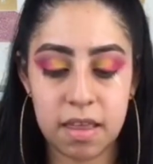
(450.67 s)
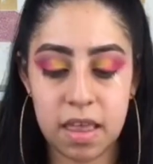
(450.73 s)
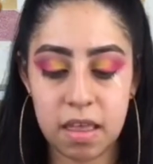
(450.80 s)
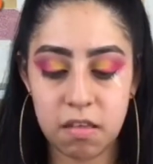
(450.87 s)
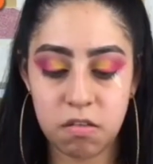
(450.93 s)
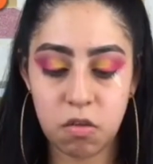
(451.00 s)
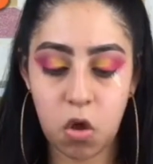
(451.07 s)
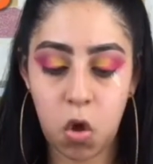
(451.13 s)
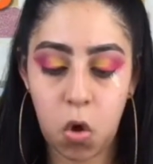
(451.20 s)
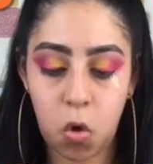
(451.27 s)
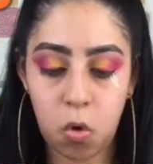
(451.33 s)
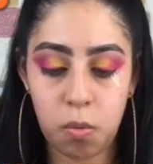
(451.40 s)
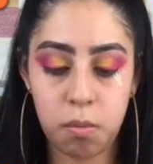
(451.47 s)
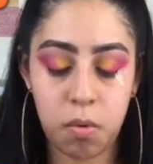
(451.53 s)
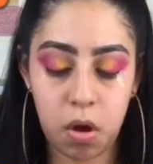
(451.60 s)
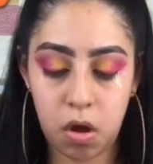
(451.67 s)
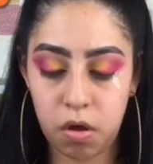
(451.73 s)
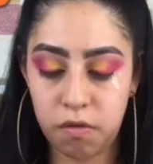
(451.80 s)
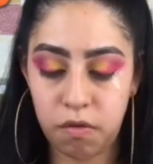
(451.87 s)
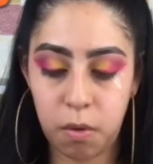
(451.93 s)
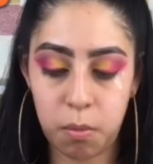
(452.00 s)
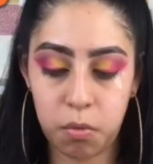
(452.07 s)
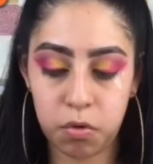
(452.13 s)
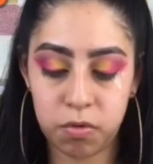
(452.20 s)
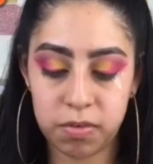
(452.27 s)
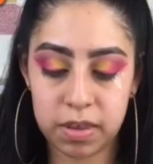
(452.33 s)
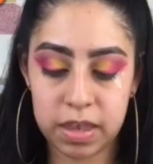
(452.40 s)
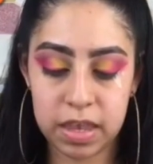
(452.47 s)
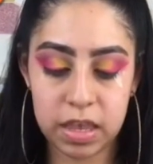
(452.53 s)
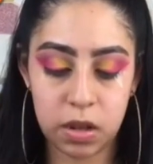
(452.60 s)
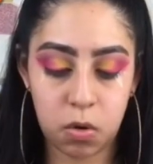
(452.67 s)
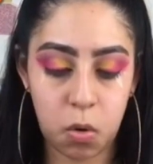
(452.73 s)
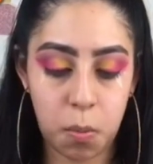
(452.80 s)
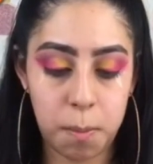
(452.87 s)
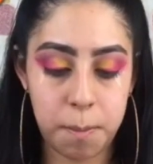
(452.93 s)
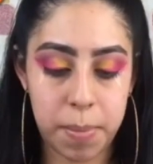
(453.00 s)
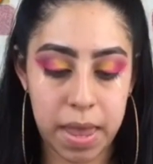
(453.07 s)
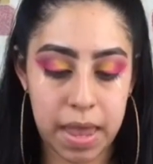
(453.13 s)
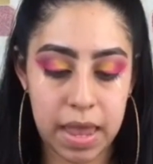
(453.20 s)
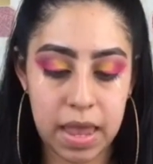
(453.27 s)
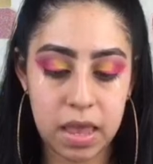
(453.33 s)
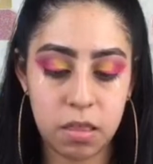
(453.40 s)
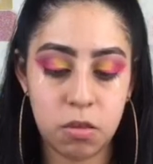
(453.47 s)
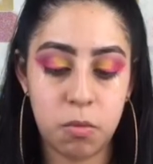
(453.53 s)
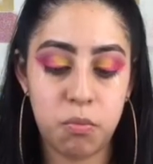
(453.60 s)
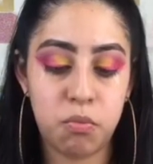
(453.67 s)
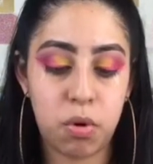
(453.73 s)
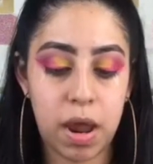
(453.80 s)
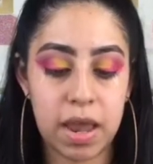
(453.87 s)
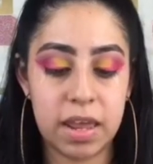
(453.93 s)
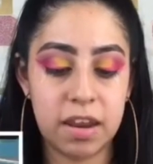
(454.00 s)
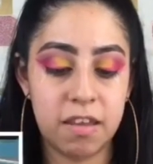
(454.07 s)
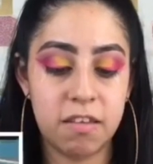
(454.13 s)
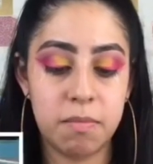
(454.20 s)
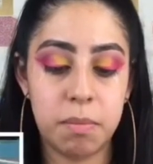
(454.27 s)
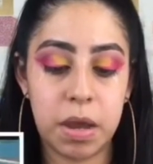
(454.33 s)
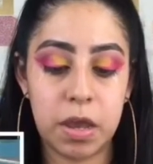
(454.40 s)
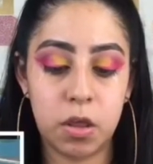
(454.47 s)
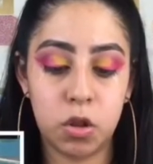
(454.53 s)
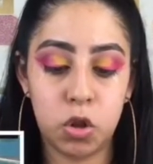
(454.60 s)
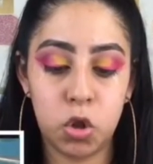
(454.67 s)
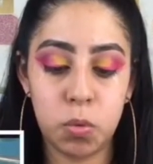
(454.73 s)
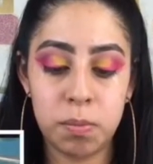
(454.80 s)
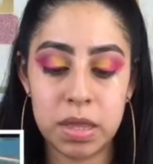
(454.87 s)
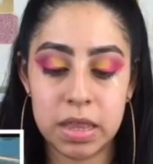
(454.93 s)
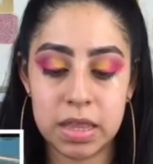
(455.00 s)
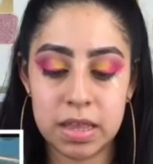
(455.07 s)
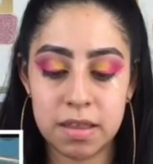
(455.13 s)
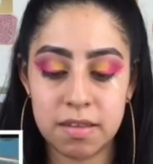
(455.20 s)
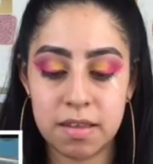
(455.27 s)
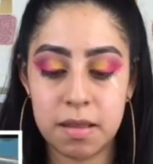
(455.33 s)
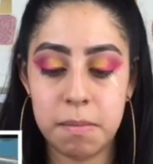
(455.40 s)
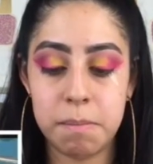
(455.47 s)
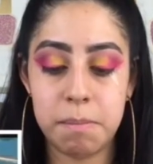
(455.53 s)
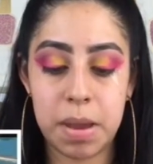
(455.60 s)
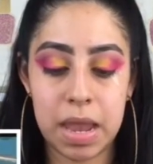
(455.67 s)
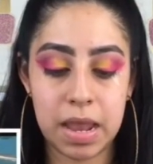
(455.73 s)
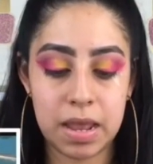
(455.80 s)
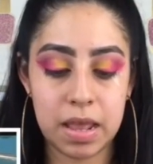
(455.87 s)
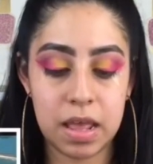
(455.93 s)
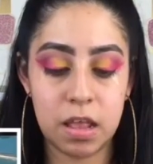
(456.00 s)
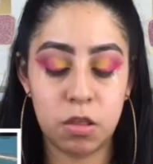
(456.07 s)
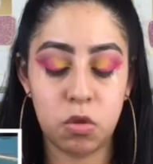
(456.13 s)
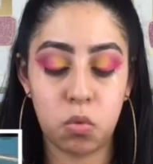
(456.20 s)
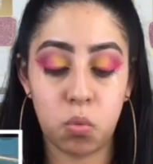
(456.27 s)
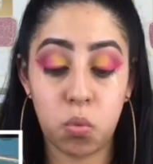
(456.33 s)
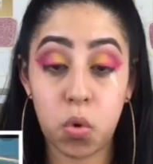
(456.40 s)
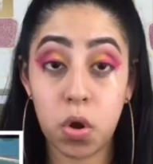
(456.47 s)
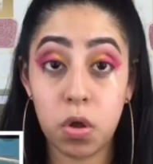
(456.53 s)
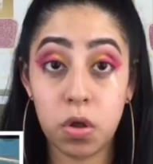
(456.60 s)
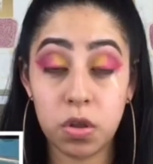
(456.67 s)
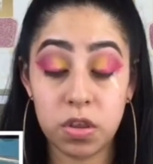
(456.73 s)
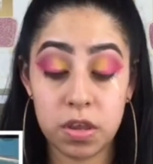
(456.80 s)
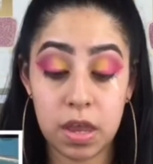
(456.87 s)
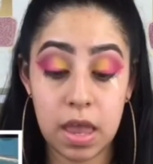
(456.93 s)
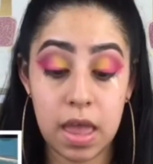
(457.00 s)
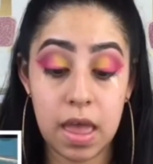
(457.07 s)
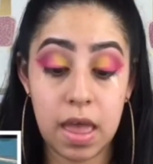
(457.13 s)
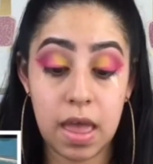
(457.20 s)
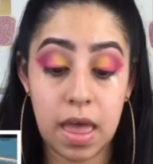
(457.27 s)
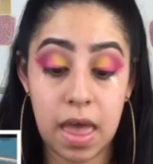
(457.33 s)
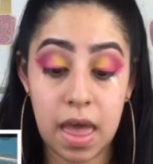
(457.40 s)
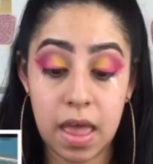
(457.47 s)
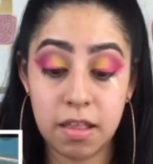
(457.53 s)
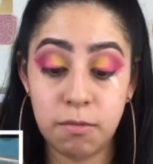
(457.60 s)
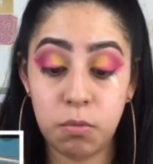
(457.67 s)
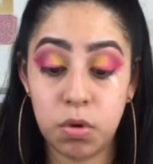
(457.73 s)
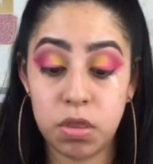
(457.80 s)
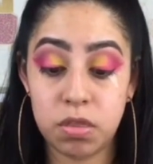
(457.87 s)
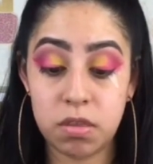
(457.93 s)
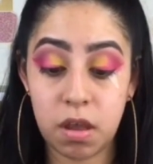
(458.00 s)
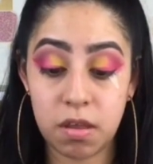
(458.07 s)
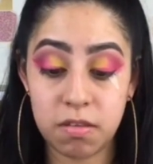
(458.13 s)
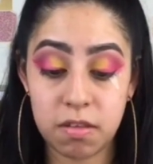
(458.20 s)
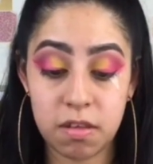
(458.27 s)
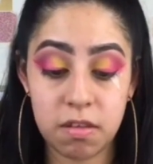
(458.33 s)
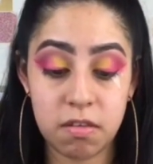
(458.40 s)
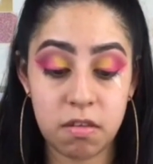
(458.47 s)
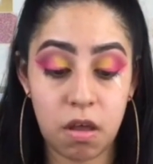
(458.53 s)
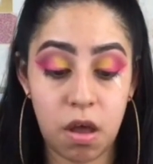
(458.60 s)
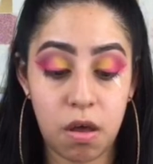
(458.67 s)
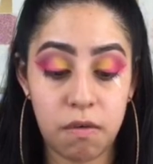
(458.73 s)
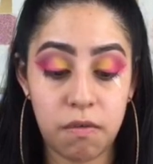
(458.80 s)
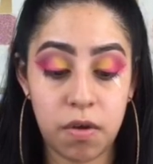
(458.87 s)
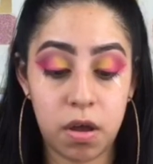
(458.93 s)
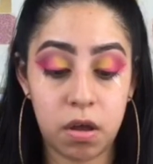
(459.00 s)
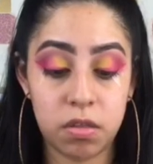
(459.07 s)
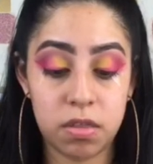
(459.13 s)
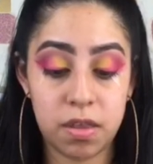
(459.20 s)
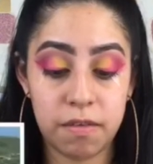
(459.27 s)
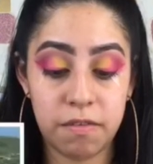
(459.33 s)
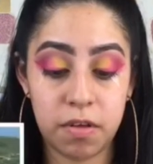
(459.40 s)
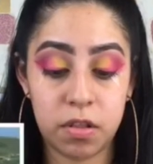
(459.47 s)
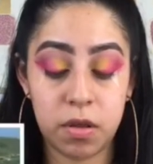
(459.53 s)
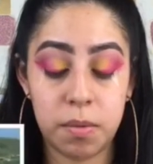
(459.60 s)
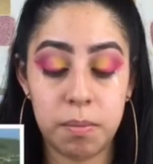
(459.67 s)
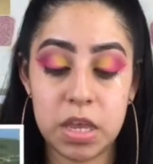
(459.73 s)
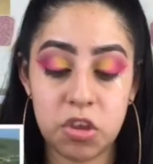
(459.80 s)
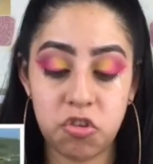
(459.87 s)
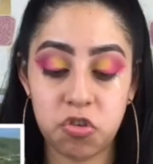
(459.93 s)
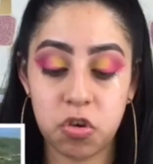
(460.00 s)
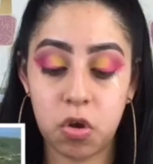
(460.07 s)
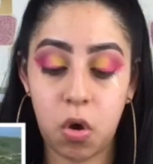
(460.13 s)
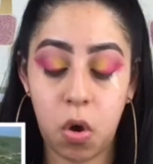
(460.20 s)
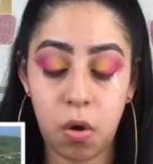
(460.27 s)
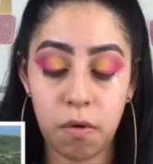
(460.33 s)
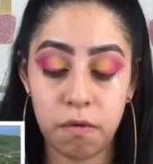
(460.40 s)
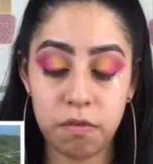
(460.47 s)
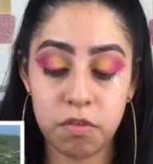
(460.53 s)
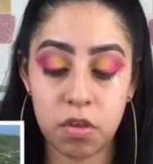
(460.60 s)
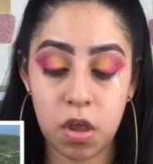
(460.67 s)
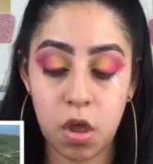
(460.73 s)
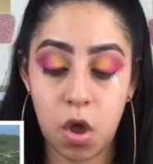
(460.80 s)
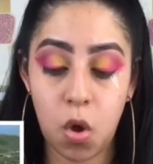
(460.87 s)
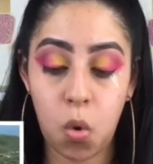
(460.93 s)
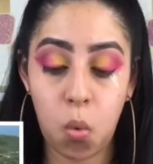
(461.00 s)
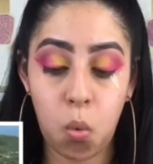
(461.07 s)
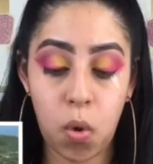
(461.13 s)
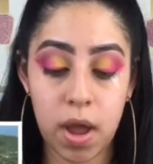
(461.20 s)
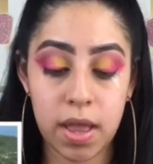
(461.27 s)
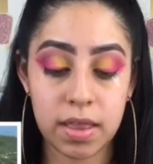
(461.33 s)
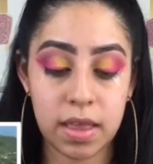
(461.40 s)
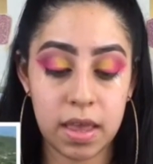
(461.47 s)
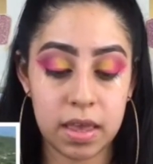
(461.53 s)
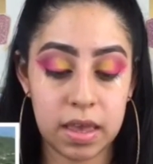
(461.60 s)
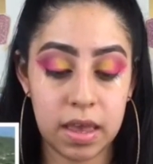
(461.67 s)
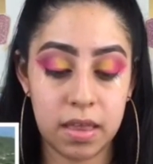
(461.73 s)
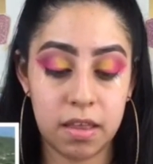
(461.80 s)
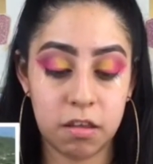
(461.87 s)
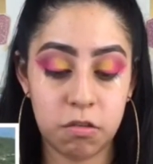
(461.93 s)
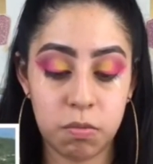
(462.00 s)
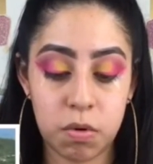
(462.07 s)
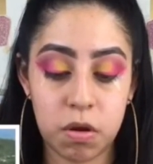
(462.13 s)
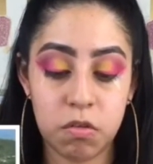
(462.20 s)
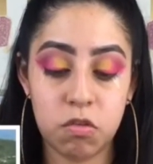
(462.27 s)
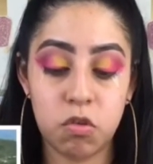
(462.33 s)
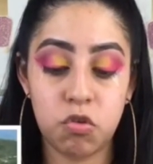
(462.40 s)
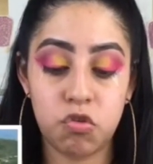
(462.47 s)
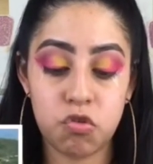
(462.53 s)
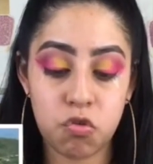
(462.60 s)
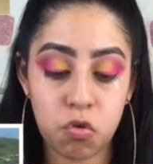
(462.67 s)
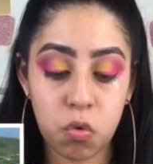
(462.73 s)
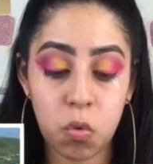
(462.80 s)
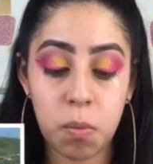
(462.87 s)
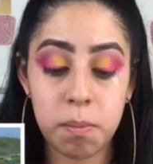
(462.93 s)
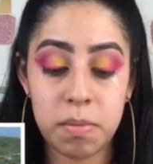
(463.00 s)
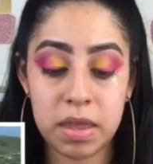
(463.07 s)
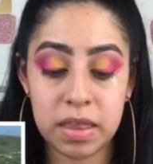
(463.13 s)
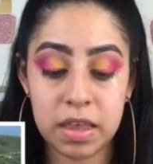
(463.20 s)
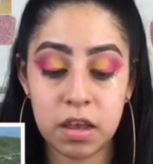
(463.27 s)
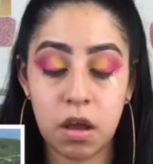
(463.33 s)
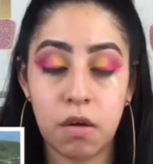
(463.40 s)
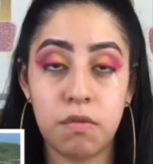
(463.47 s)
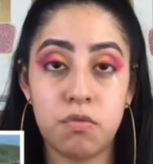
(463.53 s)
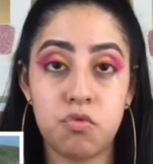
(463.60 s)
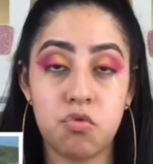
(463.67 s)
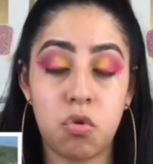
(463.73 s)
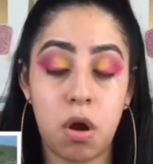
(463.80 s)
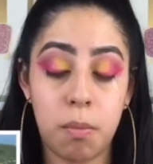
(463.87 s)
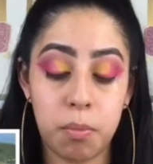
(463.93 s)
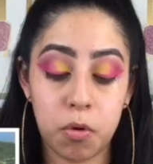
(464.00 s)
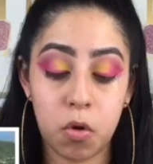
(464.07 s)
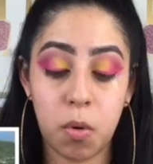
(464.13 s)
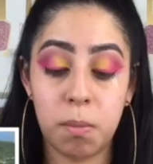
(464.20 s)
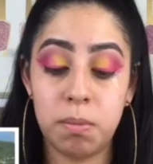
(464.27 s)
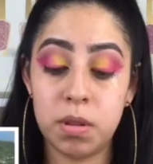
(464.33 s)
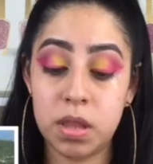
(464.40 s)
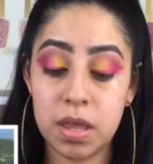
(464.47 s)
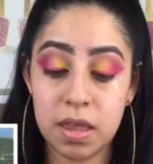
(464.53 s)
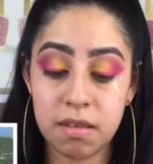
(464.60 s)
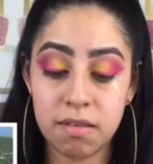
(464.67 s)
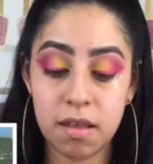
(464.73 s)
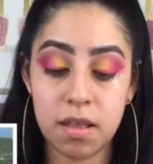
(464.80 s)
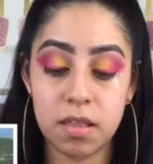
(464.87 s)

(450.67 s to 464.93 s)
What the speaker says: is the home of Mosquito Bay, the brightest bioluminescent bay in the world, and with dozens of undeveloped beach coves, one can experience the true meaning of tropical bliss.